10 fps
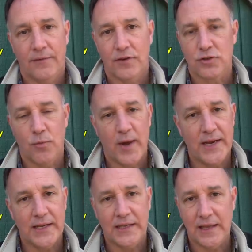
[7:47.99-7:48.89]
if there's a
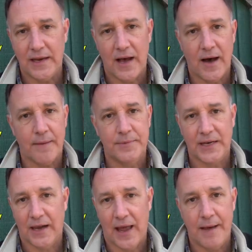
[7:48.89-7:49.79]
way to get up,
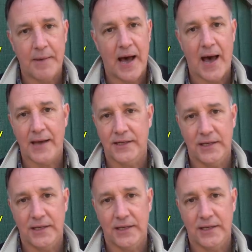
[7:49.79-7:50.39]
to climb high,